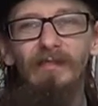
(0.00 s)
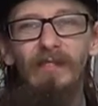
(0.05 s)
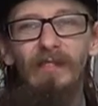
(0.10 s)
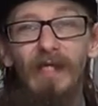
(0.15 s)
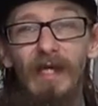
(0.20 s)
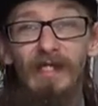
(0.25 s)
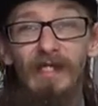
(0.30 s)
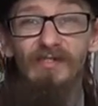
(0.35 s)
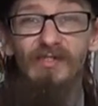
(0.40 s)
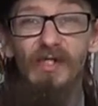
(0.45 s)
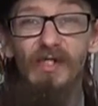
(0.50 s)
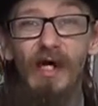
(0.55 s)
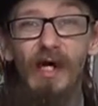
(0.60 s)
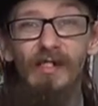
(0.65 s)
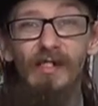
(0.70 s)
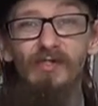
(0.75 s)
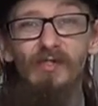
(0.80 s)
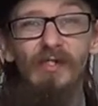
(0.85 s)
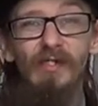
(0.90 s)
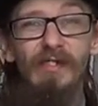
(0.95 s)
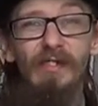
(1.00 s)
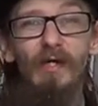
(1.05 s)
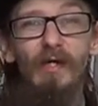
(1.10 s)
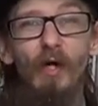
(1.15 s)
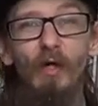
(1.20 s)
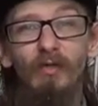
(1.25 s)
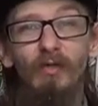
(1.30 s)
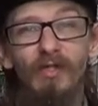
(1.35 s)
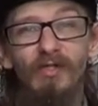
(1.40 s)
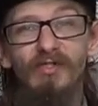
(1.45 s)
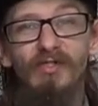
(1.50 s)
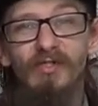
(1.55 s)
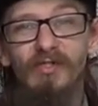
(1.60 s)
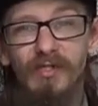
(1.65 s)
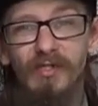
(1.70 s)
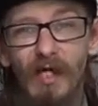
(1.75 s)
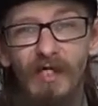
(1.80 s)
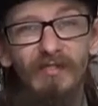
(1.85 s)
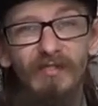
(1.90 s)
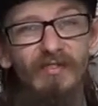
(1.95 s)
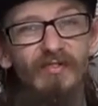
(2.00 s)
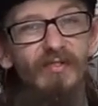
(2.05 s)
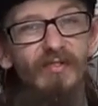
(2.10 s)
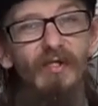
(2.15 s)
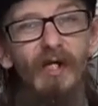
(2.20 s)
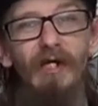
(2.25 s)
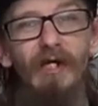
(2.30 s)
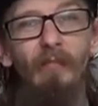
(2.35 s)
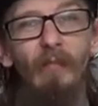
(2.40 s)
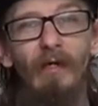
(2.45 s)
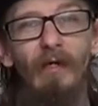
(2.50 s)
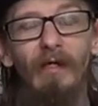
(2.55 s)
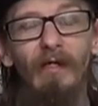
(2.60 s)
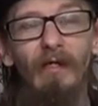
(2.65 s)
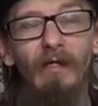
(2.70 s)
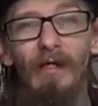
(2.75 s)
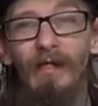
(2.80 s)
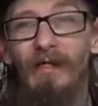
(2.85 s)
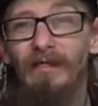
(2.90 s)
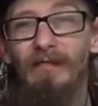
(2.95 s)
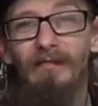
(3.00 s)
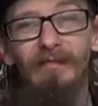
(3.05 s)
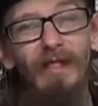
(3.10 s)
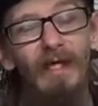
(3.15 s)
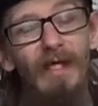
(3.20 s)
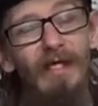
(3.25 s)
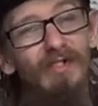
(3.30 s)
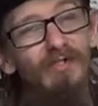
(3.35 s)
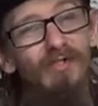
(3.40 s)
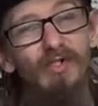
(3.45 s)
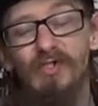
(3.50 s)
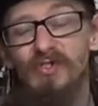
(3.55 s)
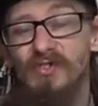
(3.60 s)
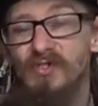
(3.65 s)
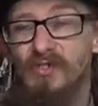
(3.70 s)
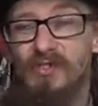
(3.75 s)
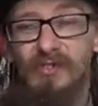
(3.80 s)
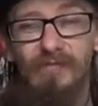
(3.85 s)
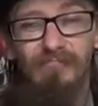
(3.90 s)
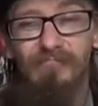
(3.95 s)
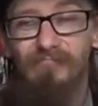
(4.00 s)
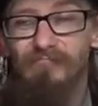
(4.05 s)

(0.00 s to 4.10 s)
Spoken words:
you get to actually understand Slimer, and it's